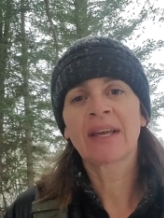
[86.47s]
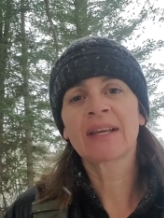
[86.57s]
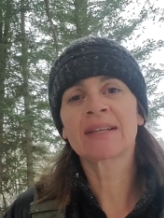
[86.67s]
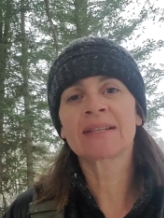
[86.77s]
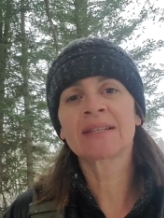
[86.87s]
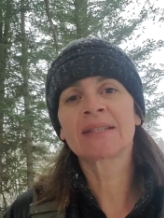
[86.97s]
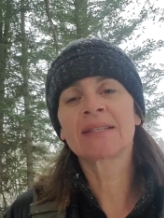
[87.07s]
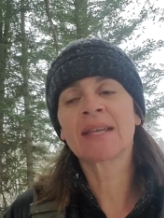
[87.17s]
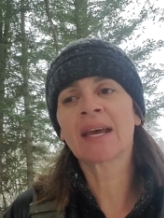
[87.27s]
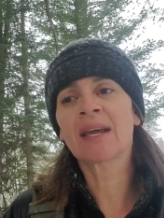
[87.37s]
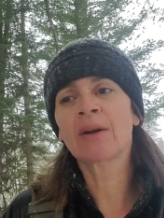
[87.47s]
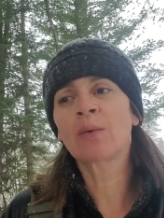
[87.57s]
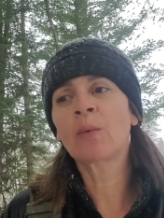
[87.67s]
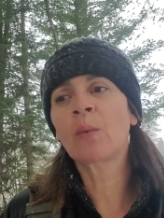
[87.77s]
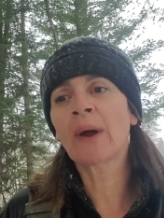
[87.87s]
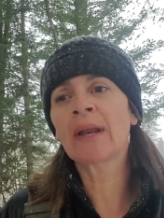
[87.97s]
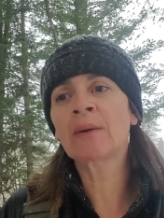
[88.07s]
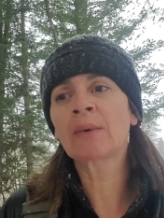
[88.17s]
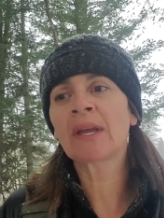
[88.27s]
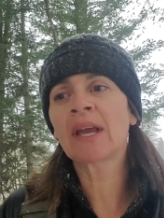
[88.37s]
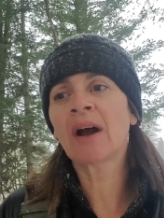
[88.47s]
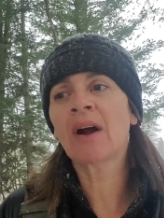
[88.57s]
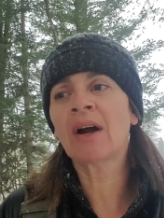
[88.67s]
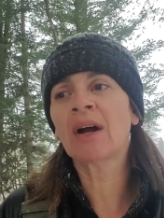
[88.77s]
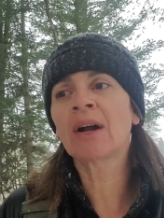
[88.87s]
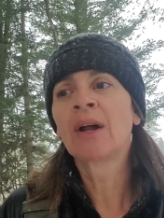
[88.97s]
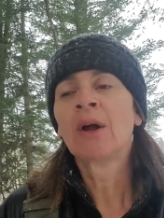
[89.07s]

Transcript: is that when we are